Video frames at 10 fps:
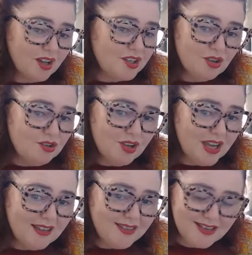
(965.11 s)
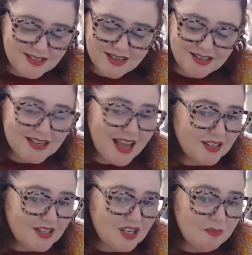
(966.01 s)
I knew you had these things
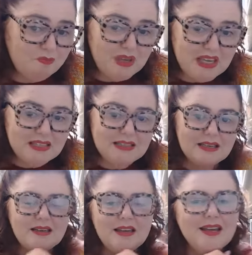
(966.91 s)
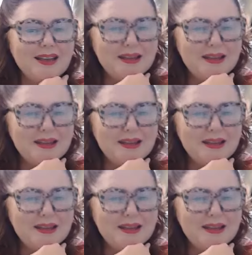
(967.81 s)
under your beds and